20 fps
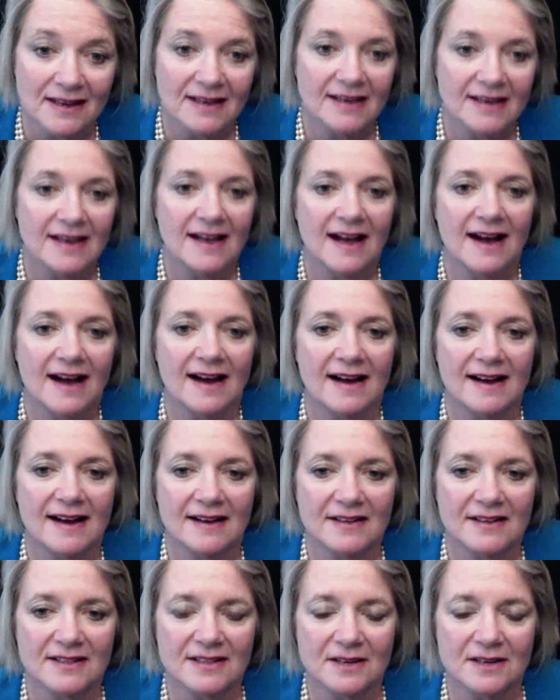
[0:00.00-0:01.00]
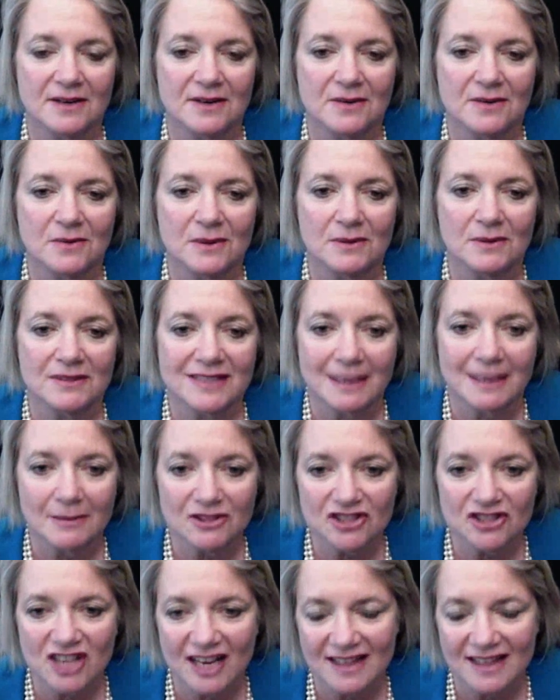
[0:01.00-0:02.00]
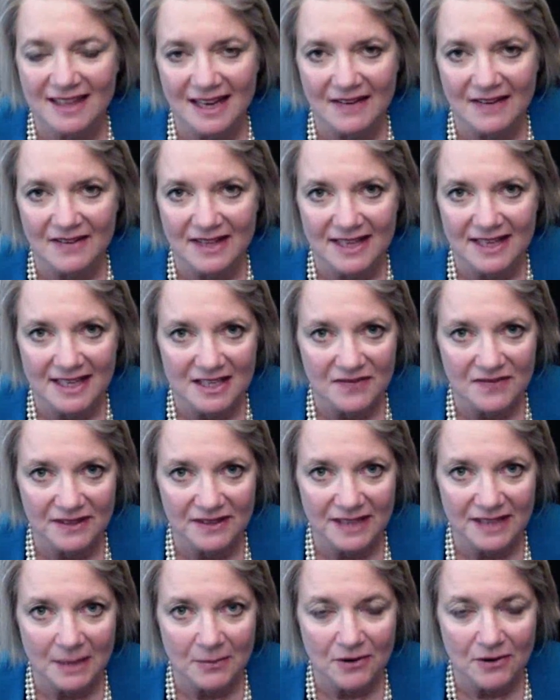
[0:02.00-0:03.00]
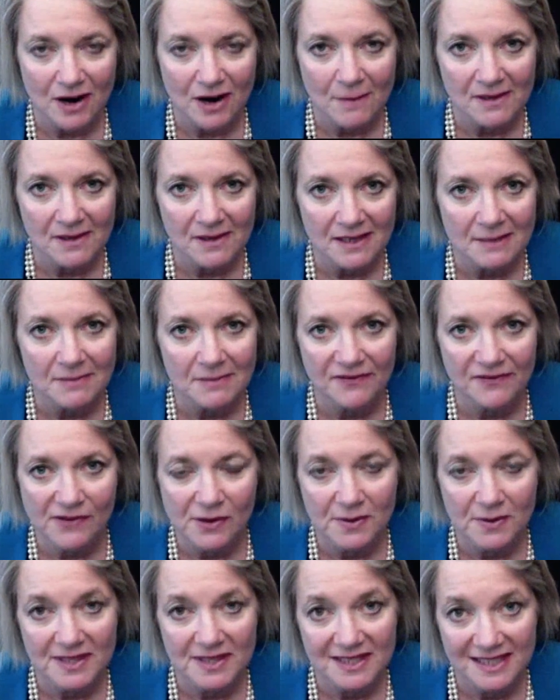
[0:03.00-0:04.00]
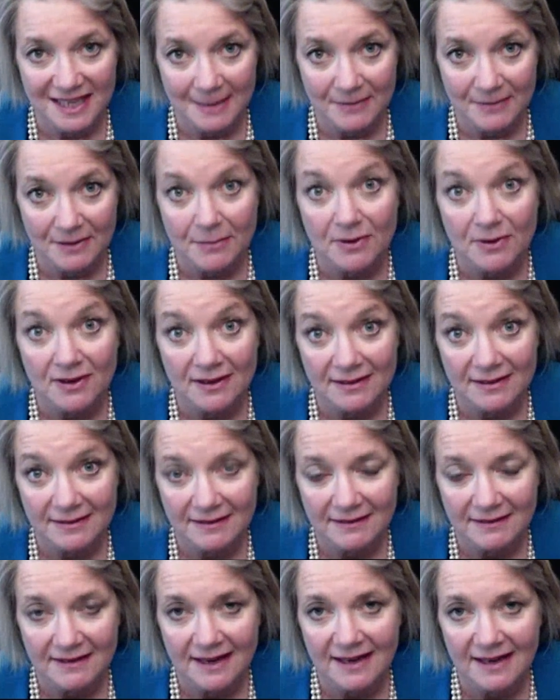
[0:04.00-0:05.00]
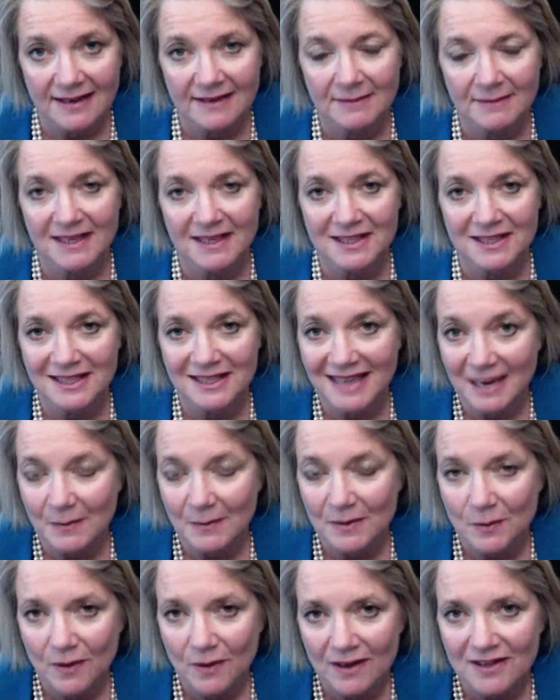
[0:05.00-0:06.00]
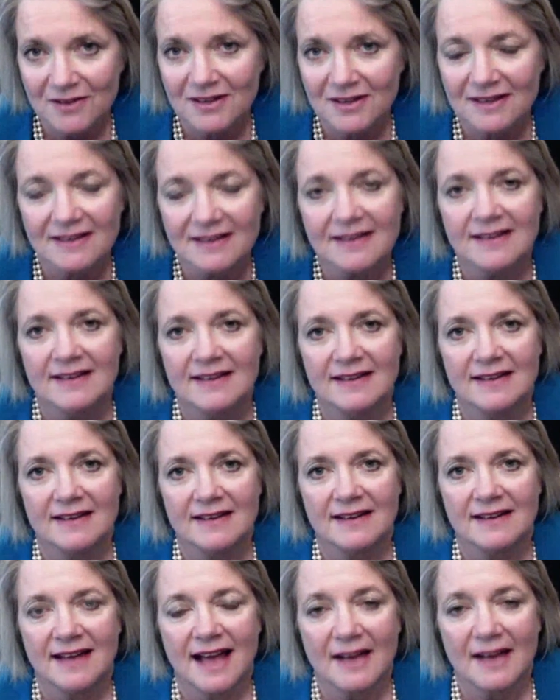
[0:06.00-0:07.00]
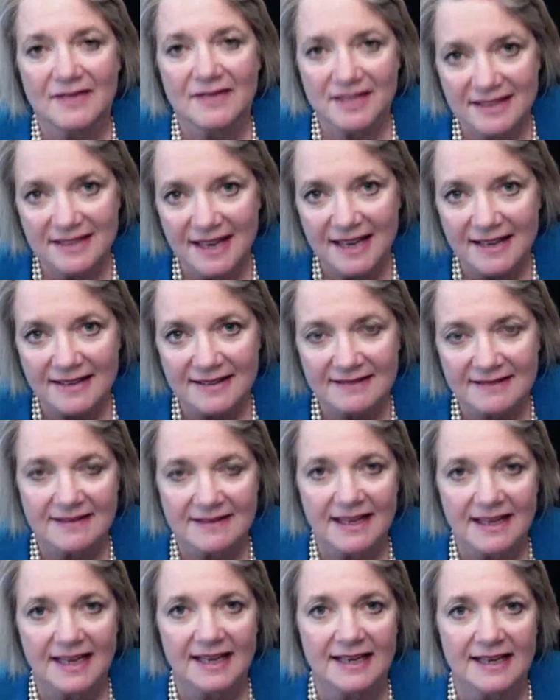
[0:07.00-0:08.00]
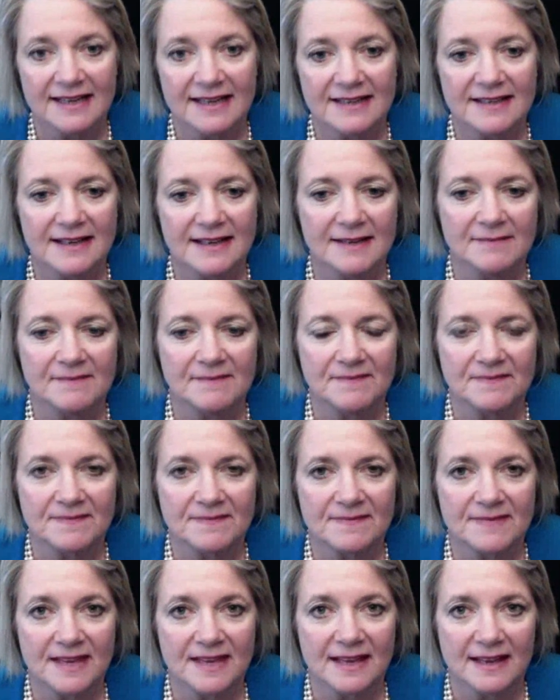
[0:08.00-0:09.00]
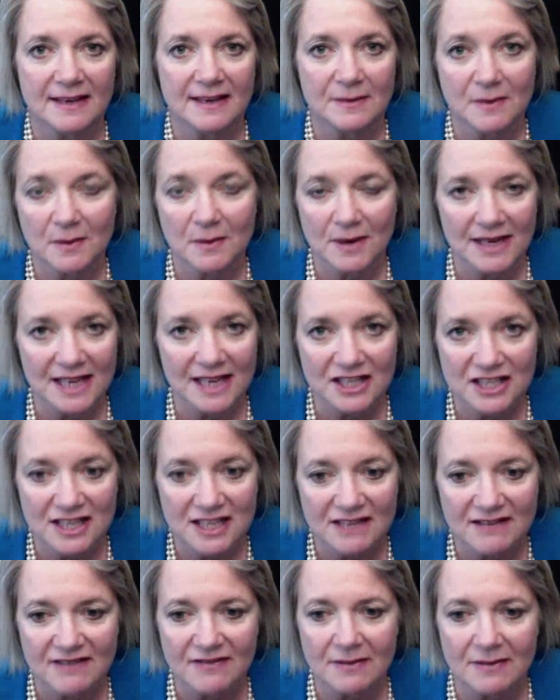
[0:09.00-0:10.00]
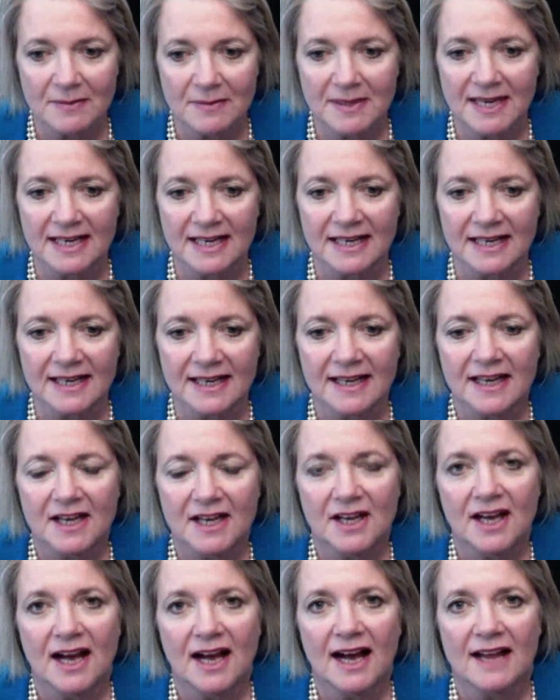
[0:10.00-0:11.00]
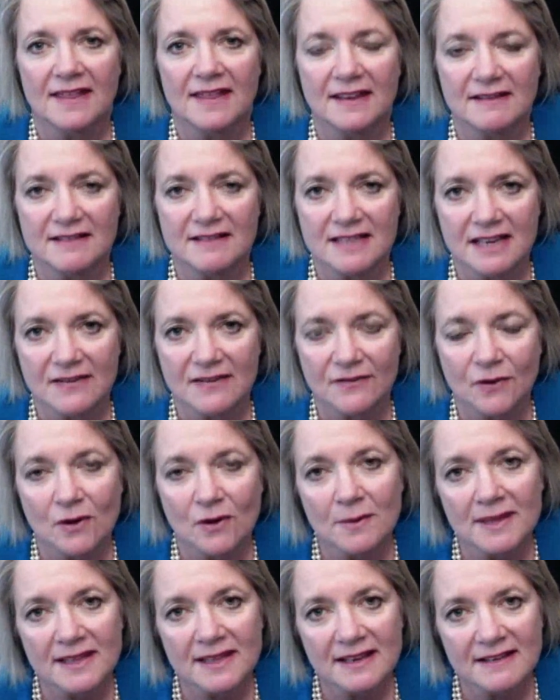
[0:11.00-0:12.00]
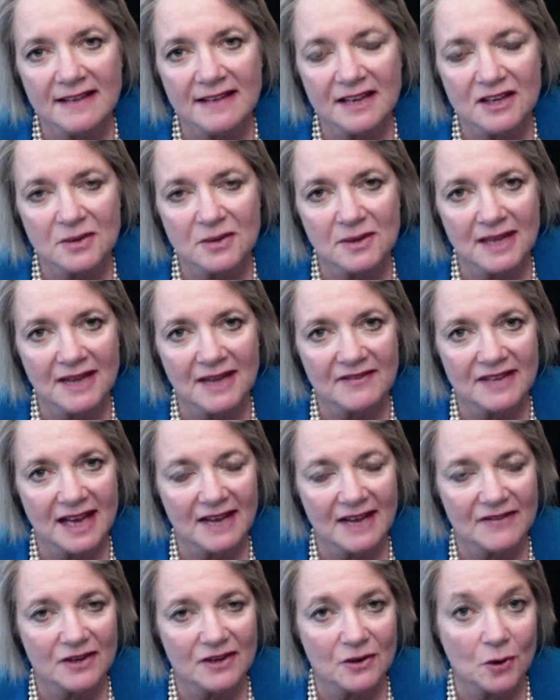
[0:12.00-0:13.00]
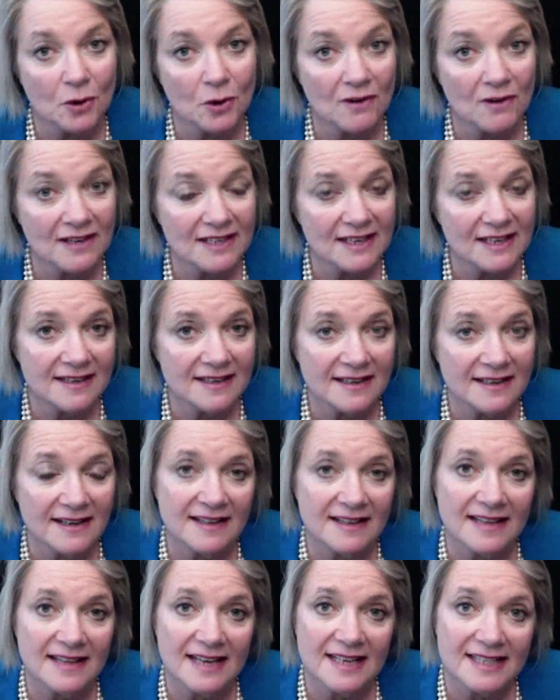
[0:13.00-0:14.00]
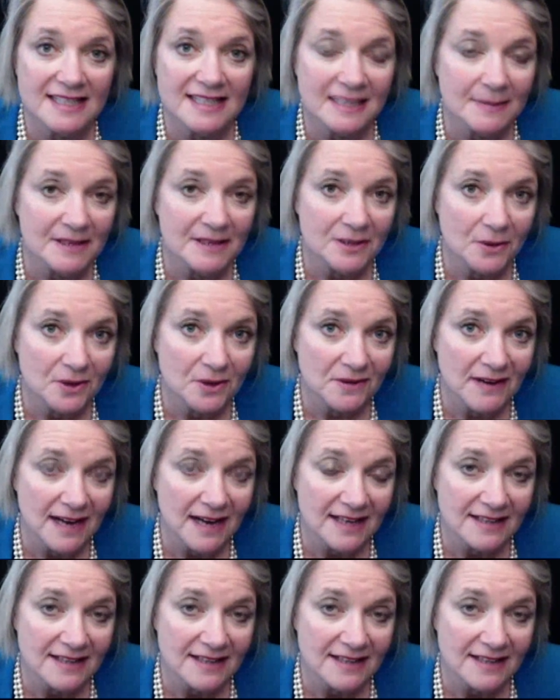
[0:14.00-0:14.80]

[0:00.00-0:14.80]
Uh, so we will double check that everything is filled out properly before we stamp your book, okay? Because again, we want you to have success and, um, and we want to get you there right from the beginning. There is a form in there that you will have to have your CORI done, and that needs to be notarized.